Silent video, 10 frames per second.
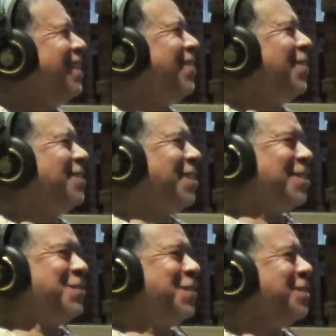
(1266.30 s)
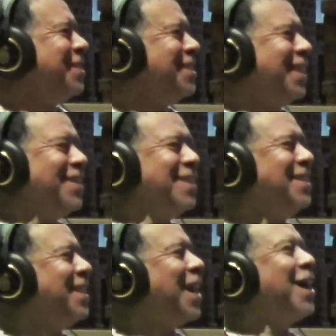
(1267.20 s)
for as long as we were shut down. I
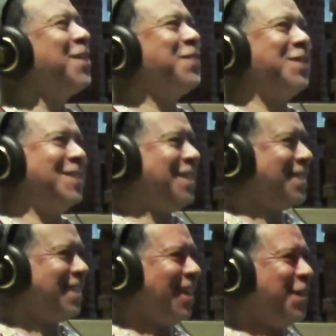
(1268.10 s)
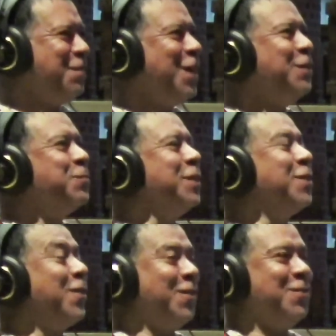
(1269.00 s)
said I'm going to take time to read
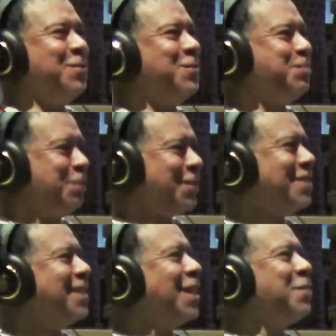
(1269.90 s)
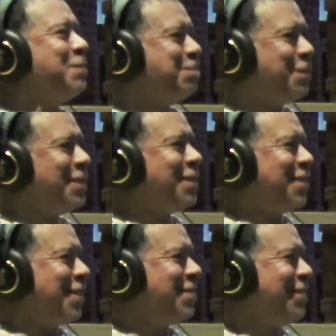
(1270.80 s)
all those books that I've been putting
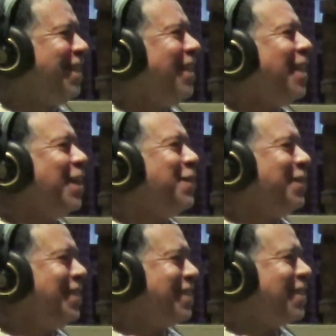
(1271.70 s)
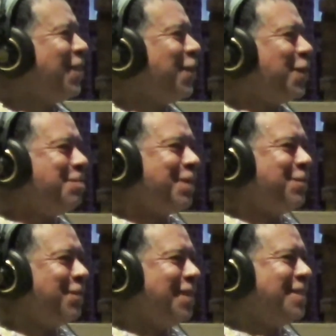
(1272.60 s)
off. I'm going to call all my
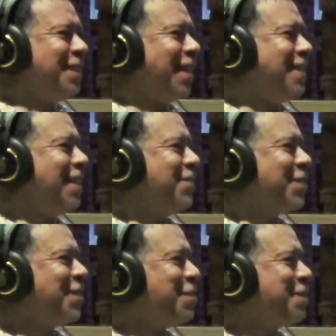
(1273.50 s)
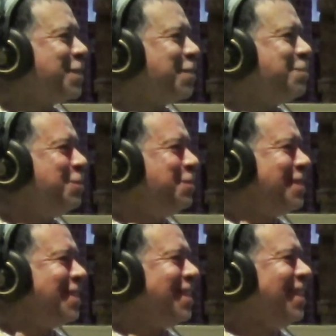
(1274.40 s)
friends that I never call because I'm too
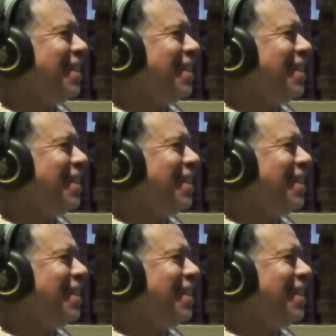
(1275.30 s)
busy.